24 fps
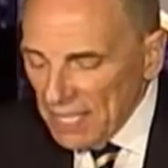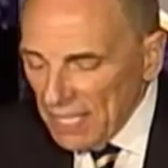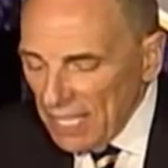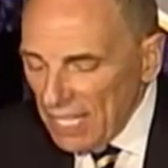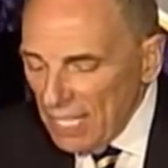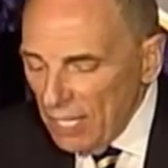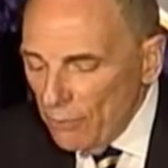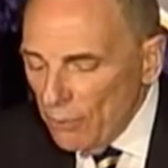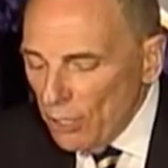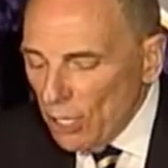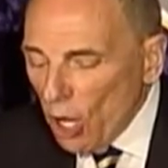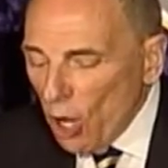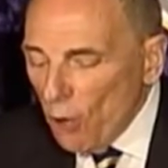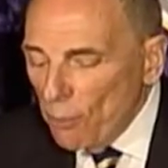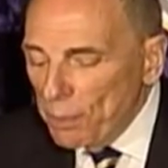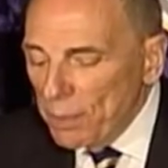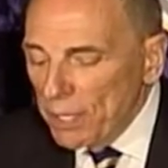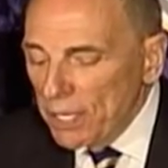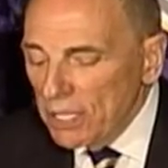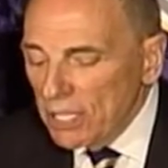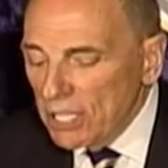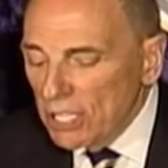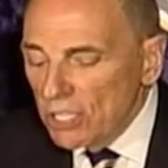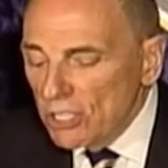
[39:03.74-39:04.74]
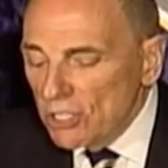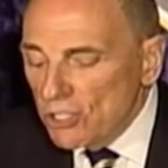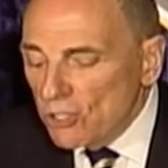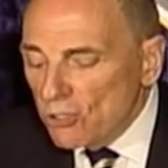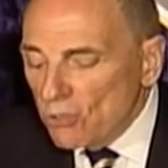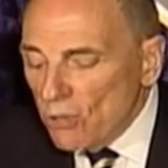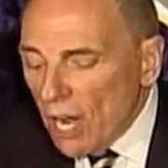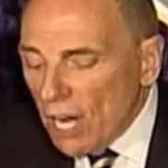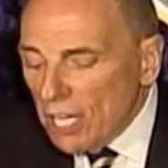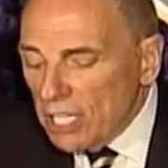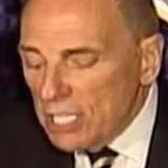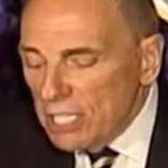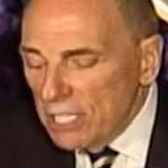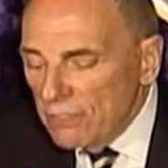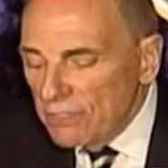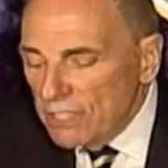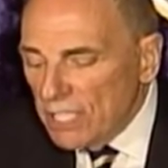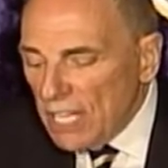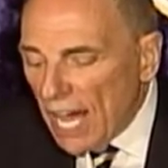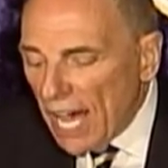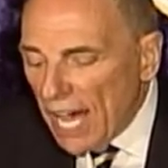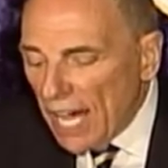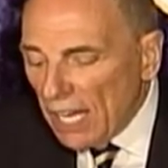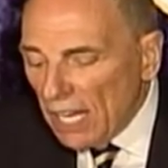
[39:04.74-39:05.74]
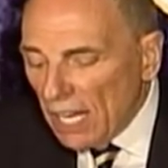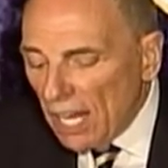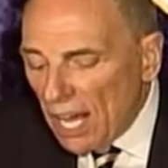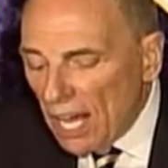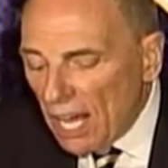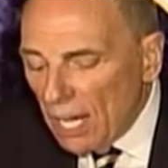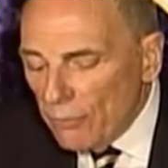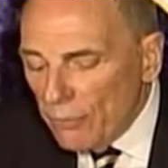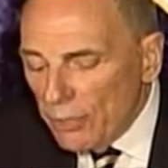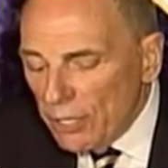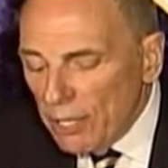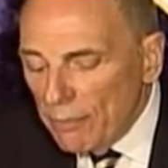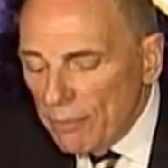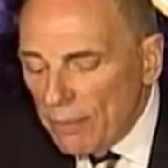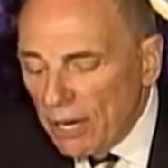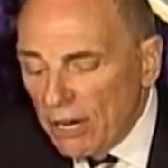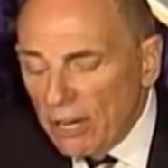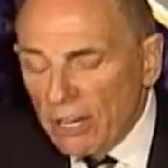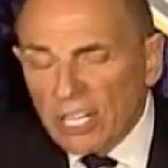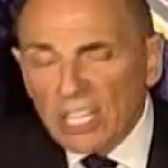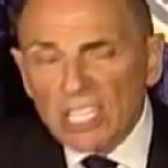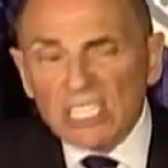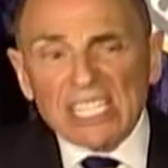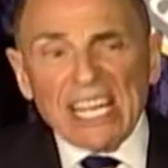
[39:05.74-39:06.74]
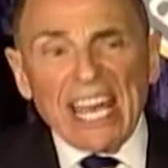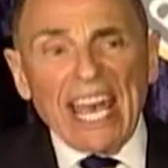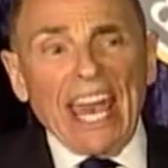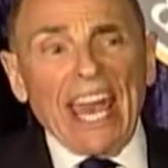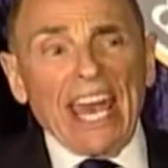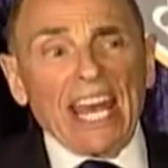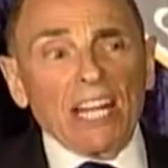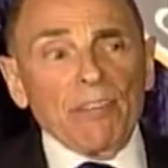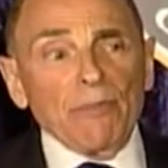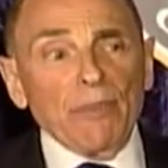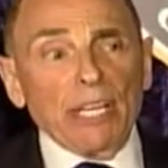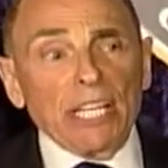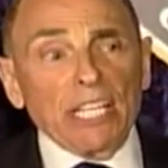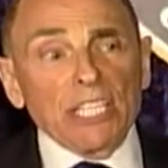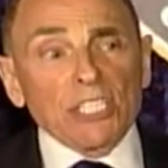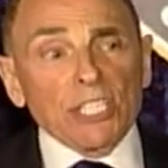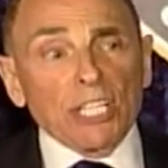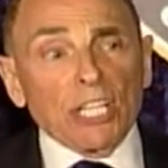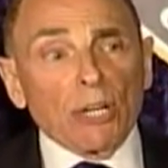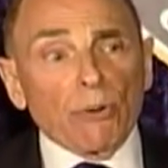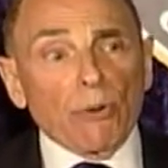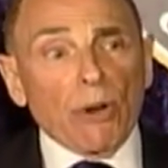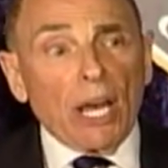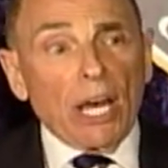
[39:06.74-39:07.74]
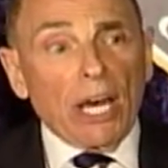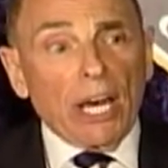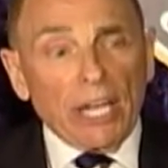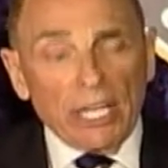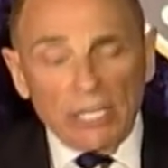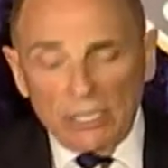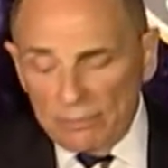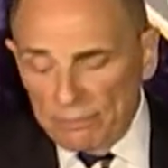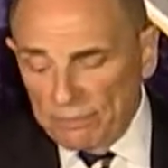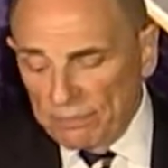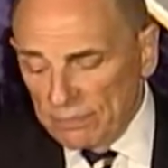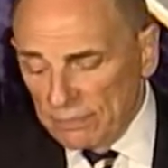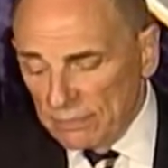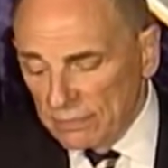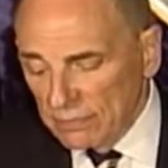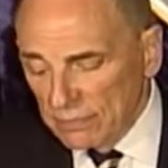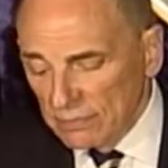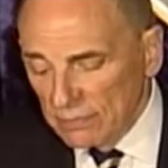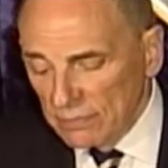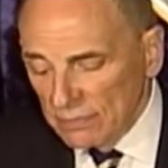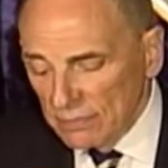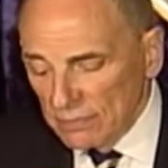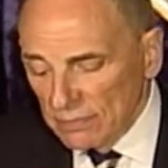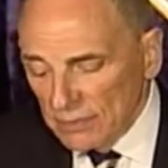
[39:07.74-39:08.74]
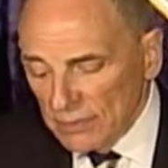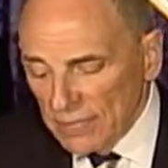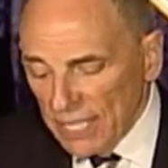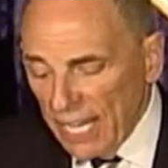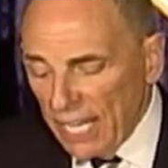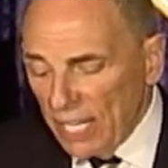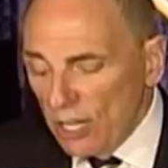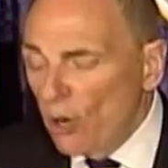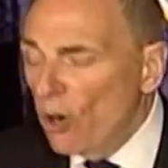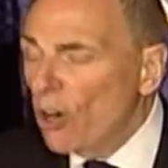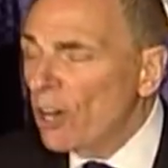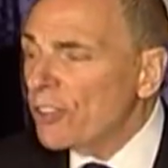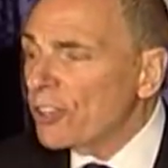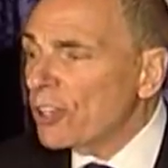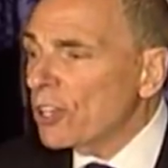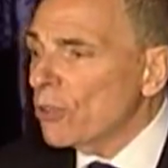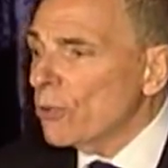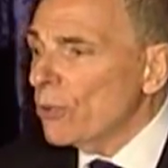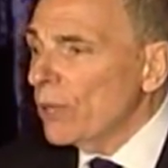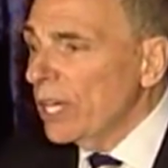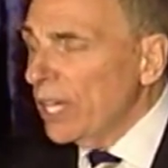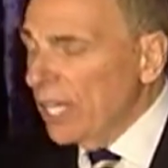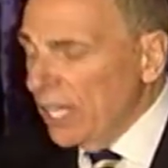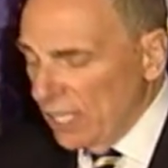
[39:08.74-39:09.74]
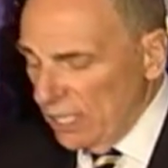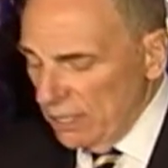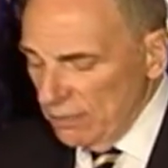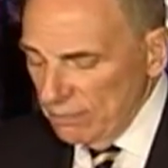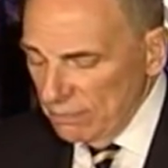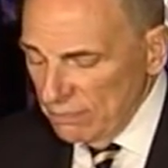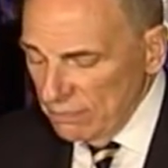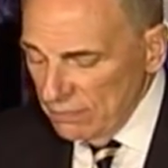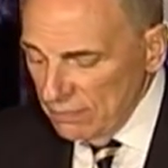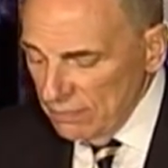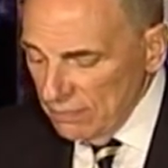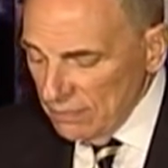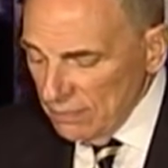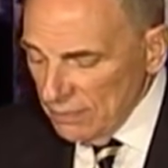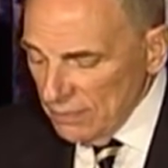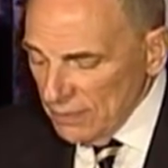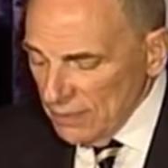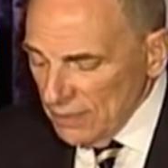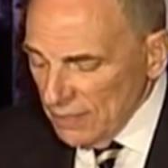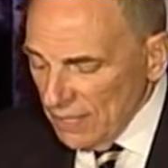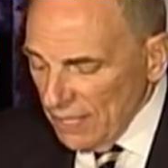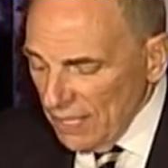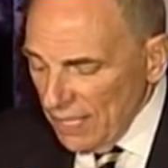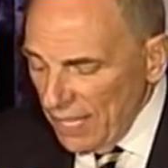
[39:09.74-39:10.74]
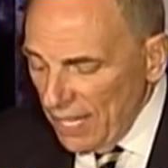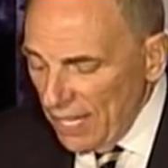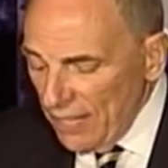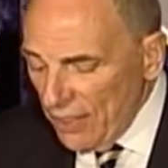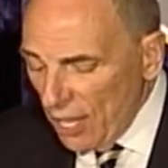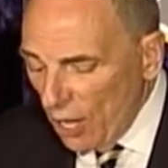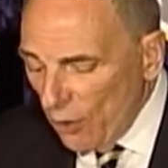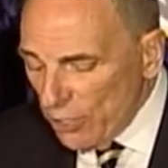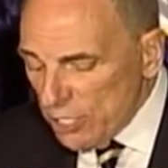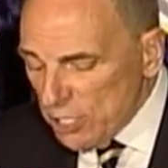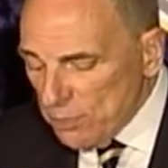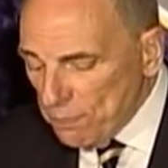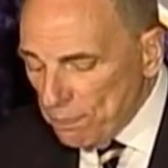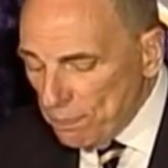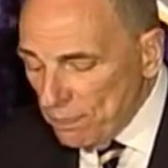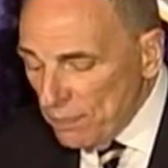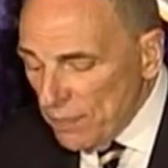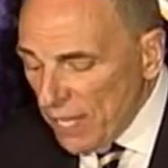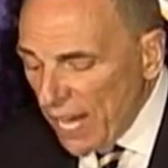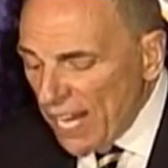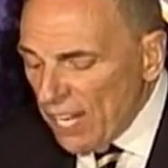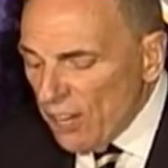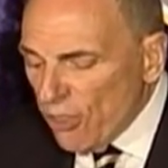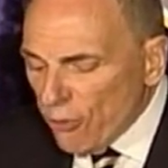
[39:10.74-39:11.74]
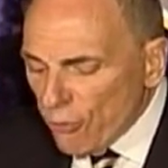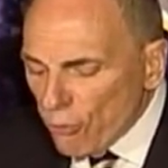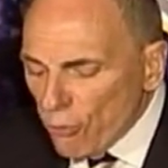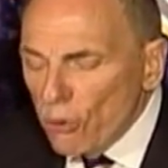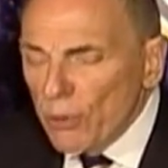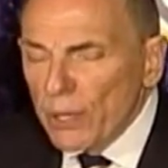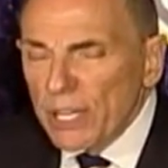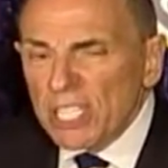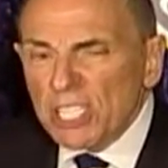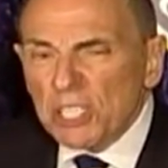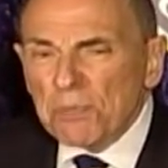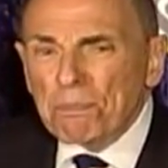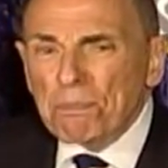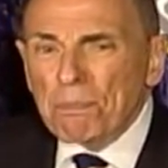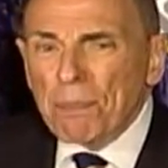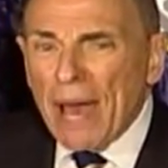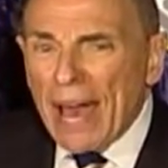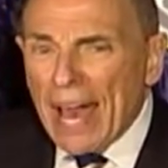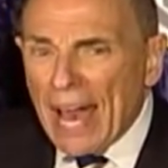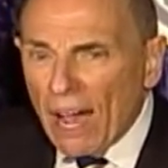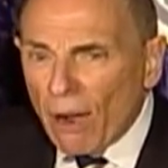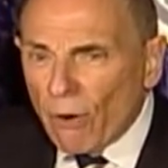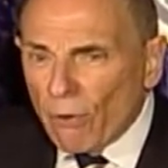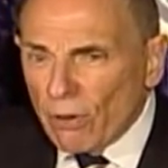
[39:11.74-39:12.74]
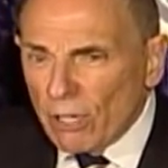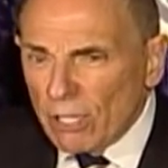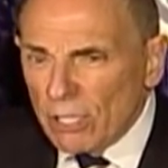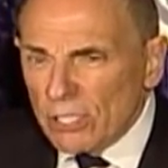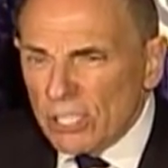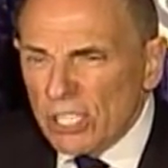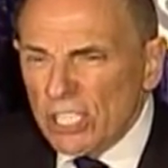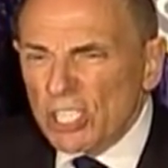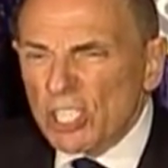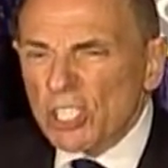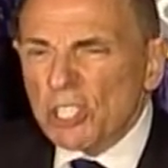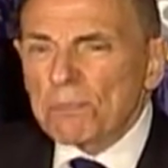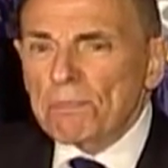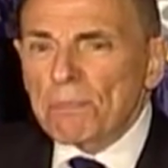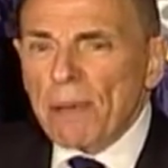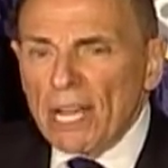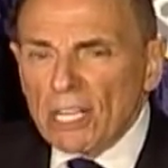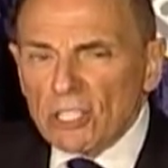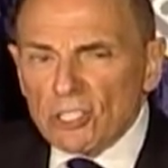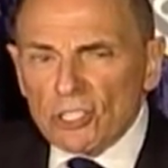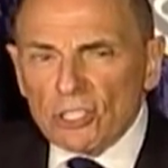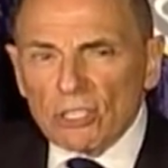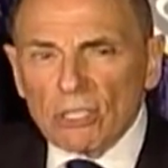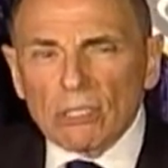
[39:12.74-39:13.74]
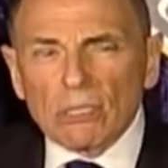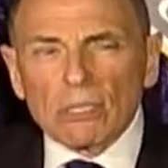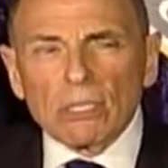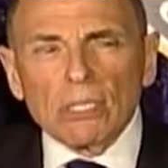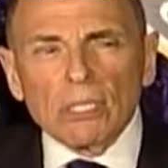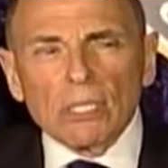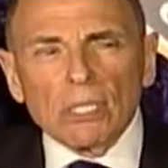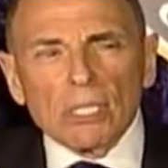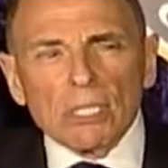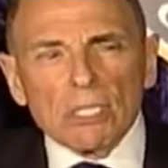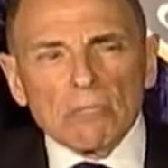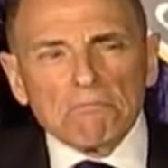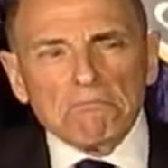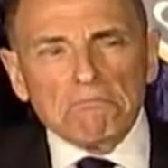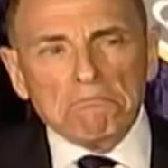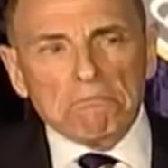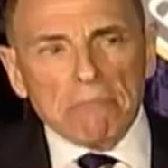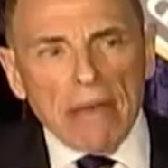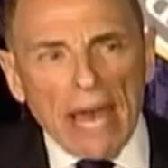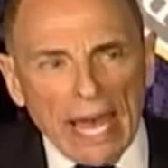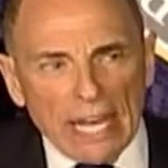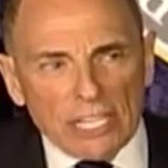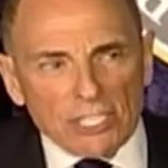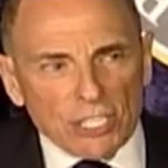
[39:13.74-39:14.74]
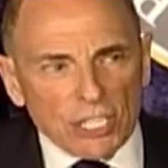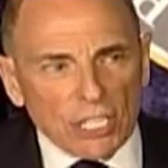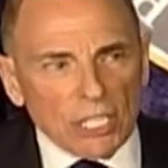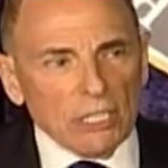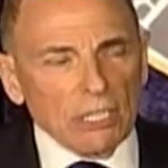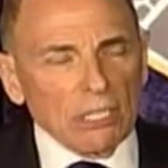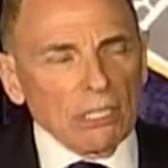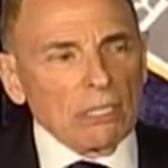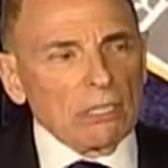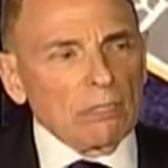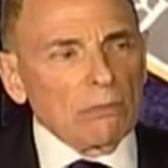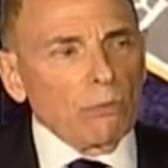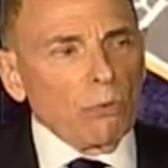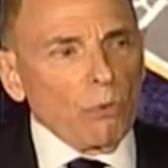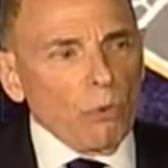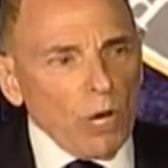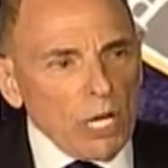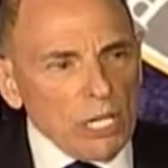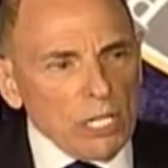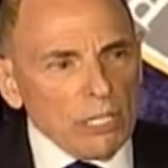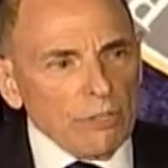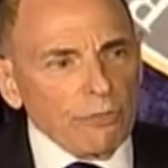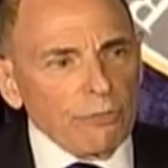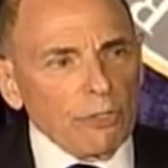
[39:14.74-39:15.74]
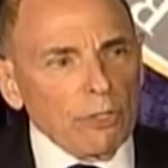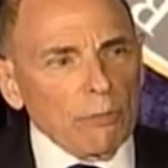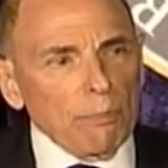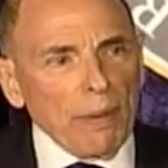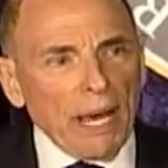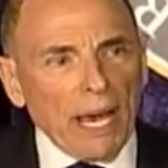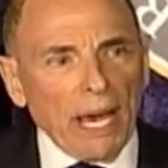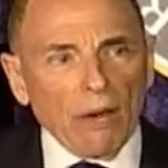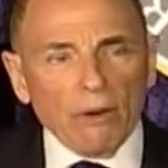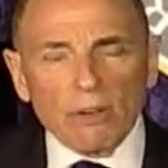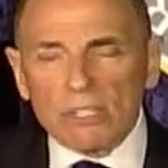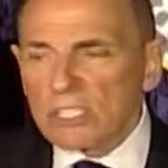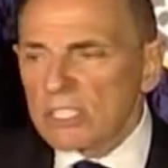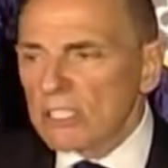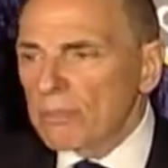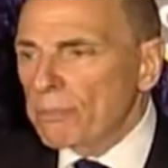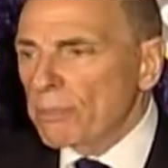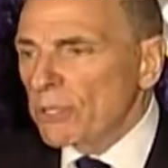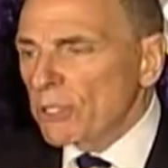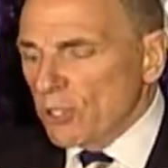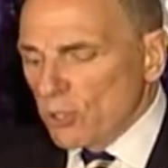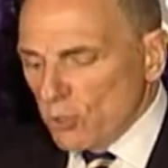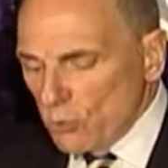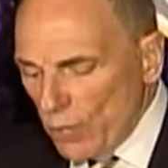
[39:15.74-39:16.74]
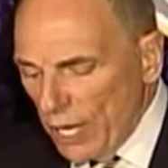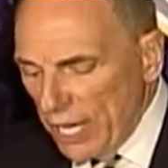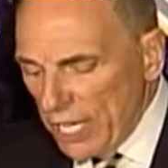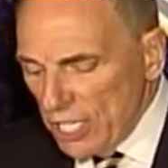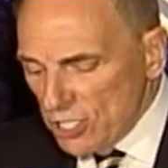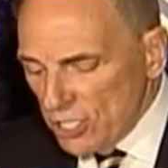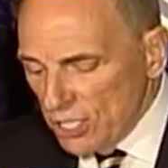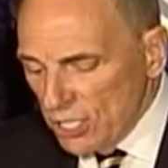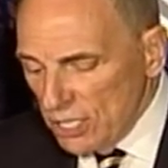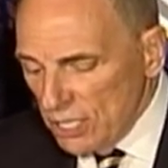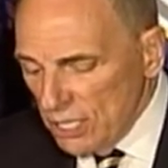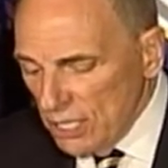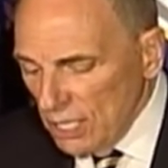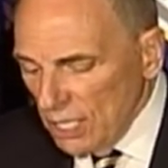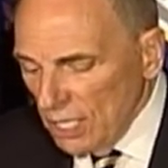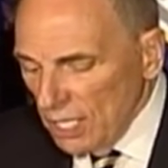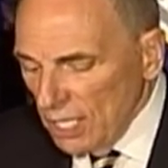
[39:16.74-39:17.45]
he would open constructive dialogue with America's enemies in Iran and North Korea. Through his powers, his special magical, wonderful powers of persuasion,